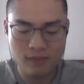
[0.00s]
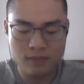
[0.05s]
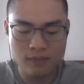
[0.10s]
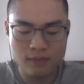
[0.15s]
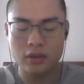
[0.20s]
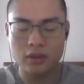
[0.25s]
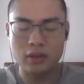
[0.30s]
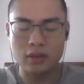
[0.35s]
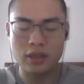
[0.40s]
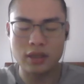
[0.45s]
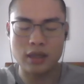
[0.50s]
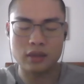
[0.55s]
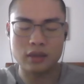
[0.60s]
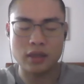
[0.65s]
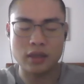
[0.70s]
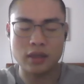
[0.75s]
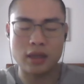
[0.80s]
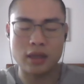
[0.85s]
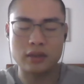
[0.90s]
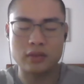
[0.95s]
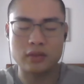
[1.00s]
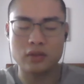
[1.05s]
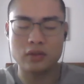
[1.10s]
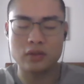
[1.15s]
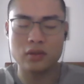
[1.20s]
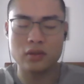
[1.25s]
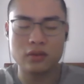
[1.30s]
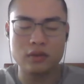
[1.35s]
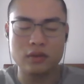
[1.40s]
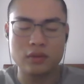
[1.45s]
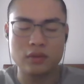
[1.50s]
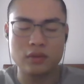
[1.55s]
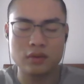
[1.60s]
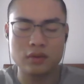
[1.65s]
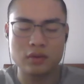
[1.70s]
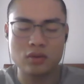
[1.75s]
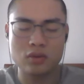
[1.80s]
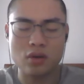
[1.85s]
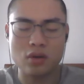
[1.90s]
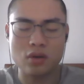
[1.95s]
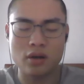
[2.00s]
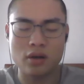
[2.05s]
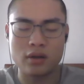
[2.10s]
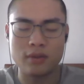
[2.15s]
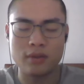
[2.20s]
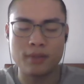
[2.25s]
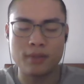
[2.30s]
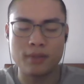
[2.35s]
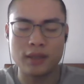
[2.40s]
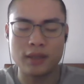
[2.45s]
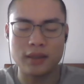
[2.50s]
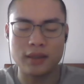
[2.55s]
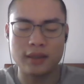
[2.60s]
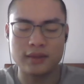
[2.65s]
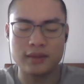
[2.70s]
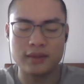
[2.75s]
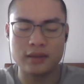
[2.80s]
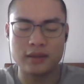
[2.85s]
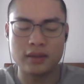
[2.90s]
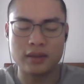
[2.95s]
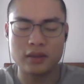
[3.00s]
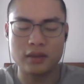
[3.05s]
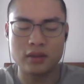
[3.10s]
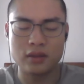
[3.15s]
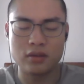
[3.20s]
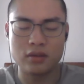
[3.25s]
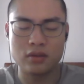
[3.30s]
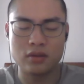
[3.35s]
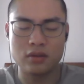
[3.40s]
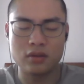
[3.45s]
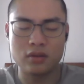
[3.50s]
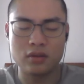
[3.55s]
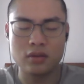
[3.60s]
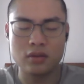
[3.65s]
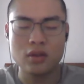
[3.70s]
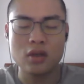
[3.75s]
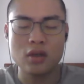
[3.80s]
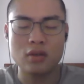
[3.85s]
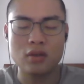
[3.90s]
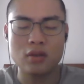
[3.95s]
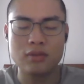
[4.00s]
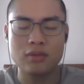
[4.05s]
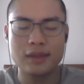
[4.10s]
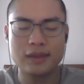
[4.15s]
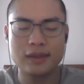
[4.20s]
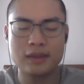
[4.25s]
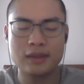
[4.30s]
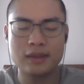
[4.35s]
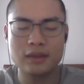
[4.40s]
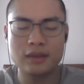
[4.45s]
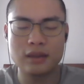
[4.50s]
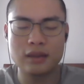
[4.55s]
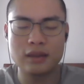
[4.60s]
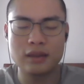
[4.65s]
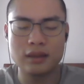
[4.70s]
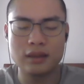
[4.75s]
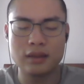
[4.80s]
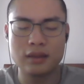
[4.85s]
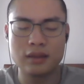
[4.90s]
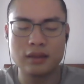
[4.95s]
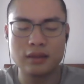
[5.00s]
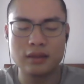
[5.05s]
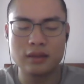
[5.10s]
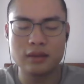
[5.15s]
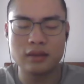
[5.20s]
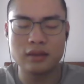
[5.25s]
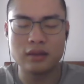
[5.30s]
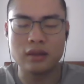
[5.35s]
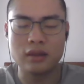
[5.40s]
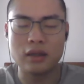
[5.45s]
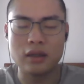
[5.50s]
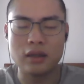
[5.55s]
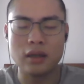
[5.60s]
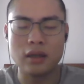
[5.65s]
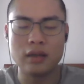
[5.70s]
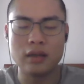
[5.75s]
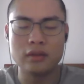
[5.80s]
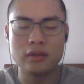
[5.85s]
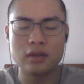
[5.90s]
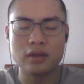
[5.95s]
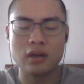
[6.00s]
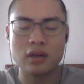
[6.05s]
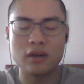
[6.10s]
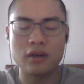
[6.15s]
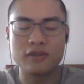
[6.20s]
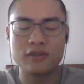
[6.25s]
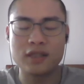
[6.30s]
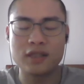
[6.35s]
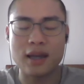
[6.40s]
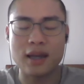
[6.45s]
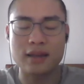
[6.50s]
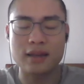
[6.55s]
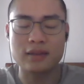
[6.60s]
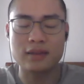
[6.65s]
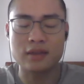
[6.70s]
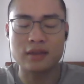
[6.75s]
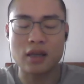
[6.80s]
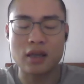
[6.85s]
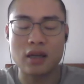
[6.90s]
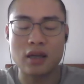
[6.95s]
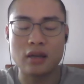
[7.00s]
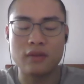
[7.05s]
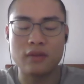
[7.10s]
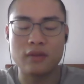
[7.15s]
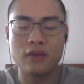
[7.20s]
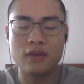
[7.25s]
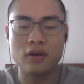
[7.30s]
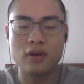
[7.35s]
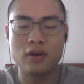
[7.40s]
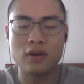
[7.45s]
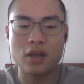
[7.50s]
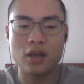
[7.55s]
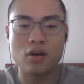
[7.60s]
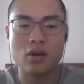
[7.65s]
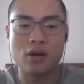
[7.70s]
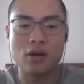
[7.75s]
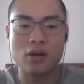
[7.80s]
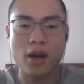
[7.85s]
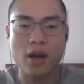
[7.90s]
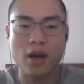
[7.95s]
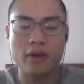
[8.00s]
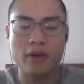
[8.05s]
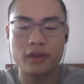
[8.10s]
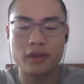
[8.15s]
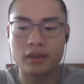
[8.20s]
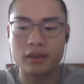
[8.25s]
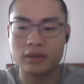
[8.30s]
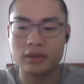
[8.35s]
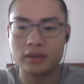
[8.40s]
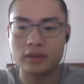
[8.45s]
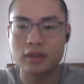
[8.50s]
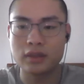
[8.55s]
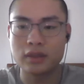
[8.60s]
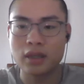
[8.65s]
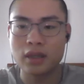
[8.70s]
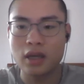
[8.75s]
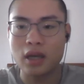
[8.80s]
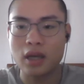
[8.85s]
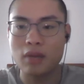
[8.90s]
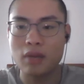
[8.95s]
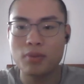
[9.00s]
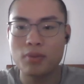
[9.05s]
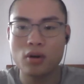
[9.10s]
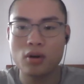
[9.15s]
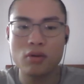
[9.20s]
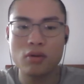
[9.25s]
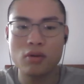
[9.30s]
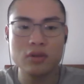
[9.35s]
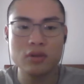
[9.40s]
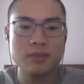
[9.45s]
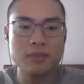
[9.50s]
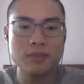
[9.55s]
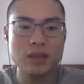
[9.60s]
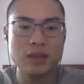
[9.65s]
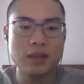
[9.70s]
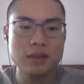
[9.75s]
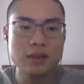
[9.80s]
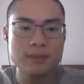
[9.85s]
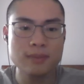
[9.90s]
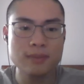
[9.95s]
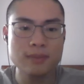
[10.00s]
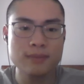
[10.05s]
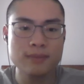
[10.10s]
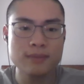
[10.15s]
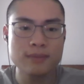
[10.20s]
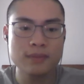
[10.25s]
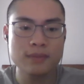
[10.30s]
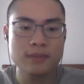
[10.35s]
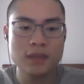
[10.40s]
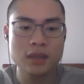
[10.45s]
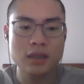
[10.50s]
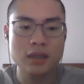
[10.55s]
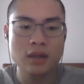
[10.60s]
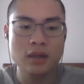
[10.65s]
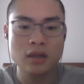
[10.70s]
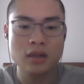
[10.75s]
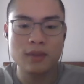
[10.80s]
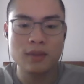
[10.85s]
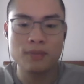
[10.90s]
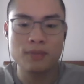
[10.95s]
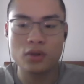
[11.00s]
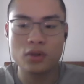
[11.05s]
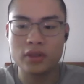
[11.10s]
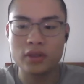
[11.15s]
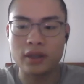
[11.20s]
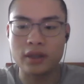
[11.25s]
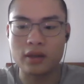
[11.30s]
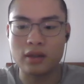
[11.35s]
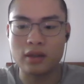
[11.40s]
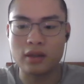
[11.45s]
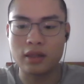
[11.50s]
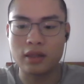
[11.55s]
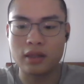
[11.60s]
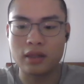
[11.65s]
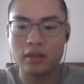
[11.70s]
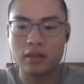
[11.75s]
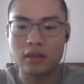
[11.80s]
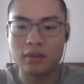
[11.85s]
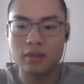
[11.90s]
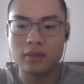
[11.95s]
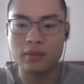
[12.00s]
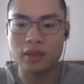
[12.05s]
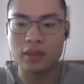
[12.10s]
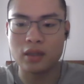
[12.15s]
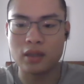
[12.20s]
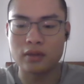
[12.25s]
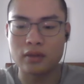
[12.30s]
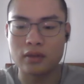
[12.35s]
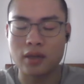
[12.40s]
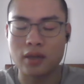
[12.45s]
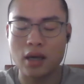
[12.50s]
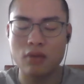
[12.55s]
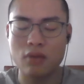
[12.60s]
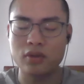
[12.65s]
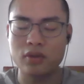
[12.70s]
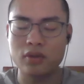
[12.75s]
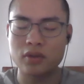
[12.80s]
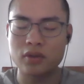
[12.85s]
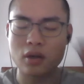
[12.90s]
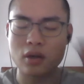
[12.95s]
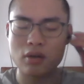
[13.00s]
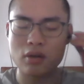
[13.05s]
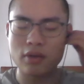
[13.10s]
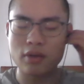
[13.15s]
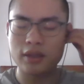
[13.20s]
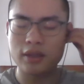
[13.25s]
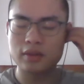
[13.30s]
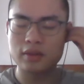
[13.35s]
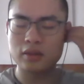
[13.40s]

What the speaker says: Like Galaxy Car, but it's what's the end of tax day for young Americans? April or something? Pretty earlier. Yes, I was always